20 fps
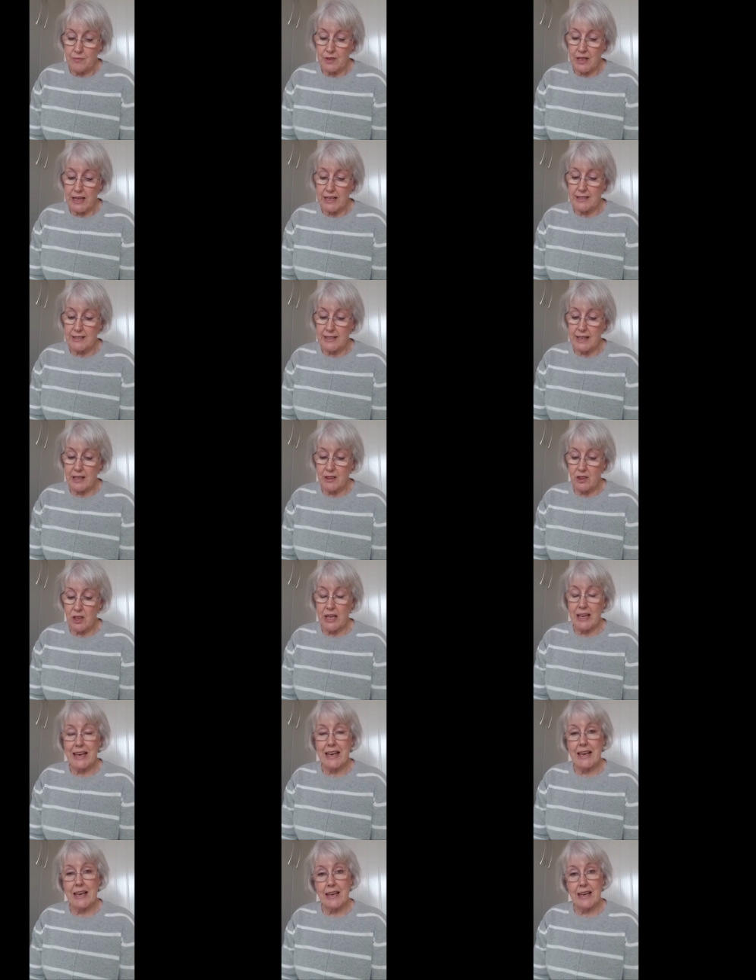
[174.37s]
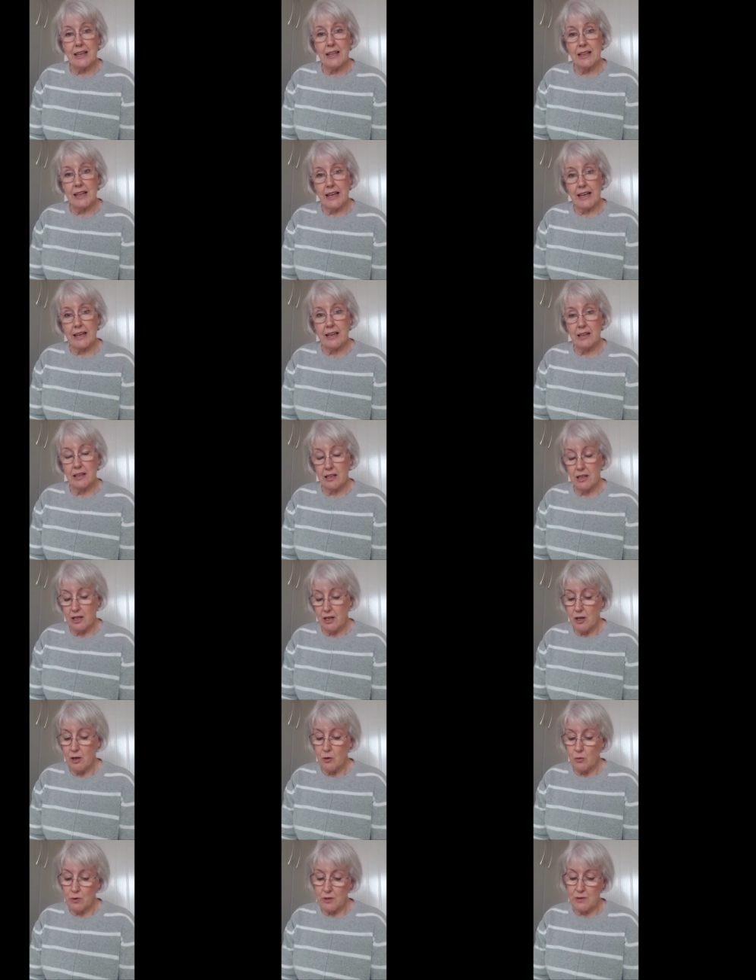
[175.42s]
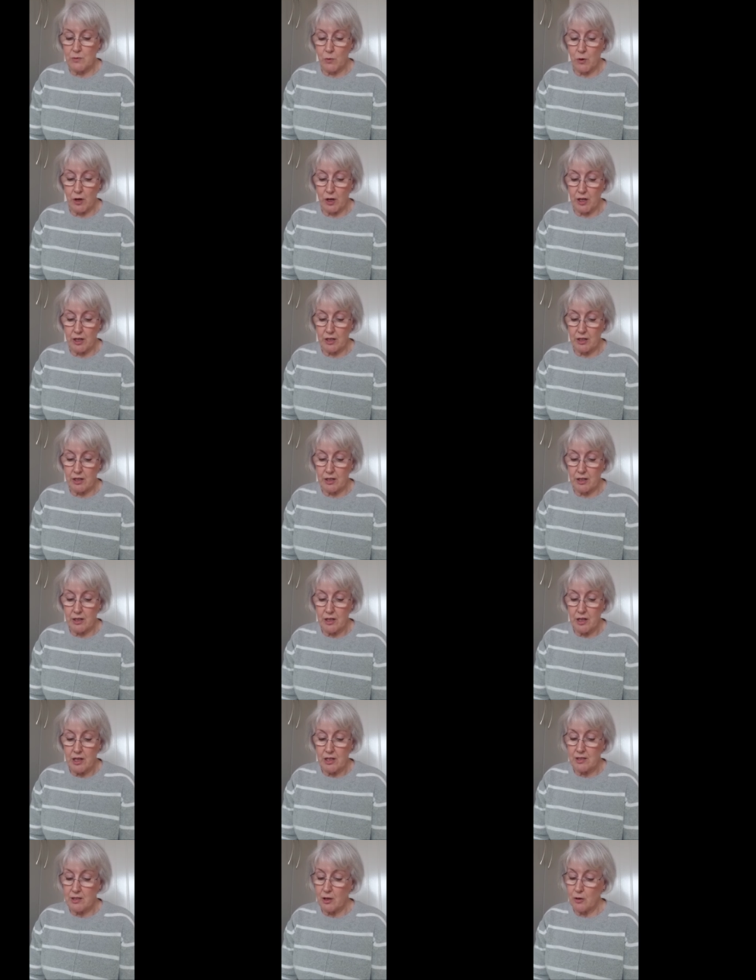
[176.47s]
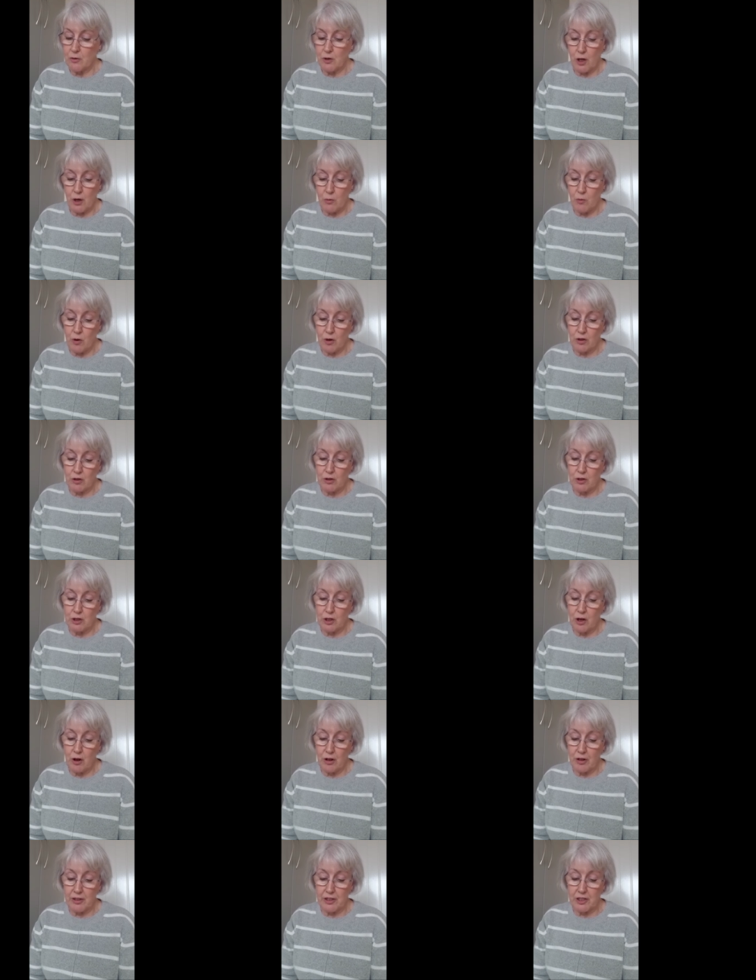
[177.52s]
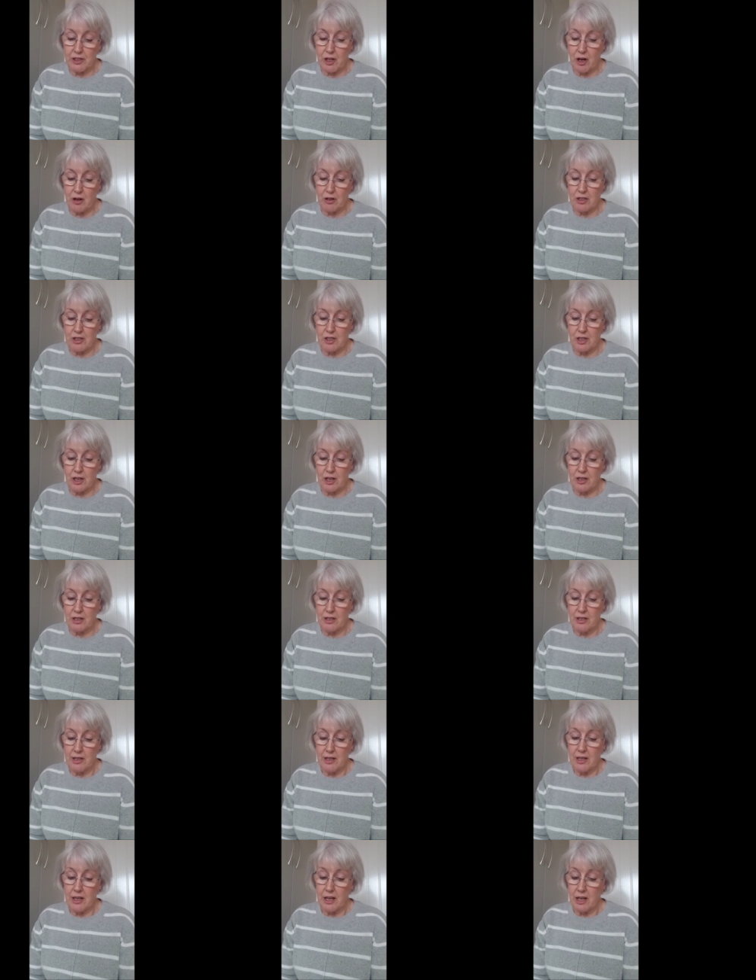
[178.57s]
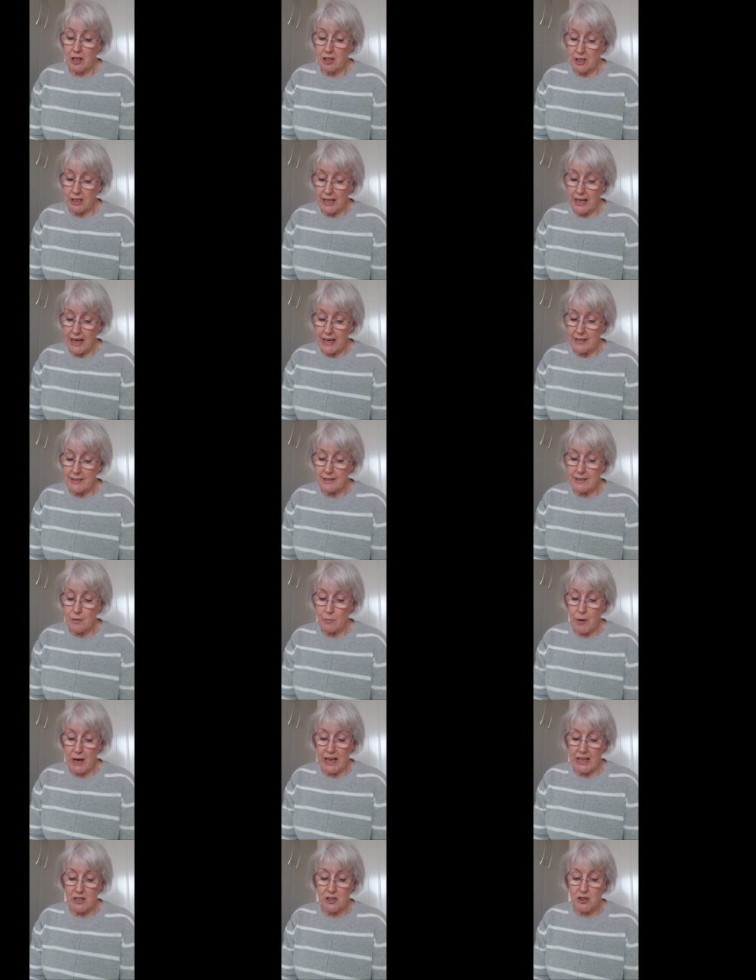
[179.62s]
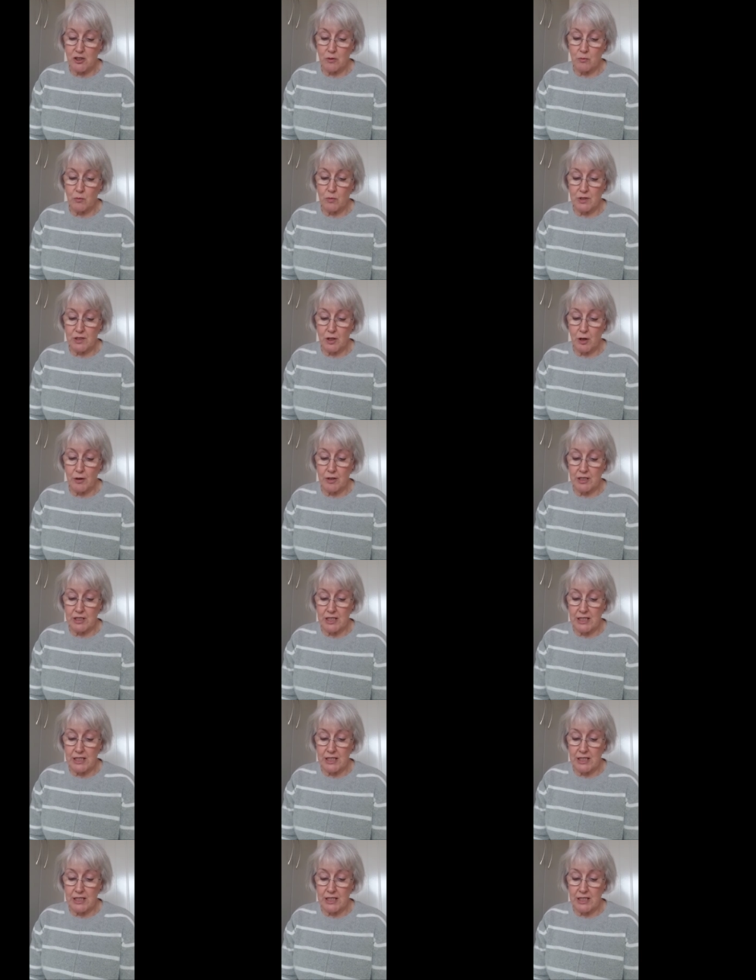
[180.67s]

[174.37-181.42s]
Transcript: They said that healing was work so no one could call the doctor unless the patient was going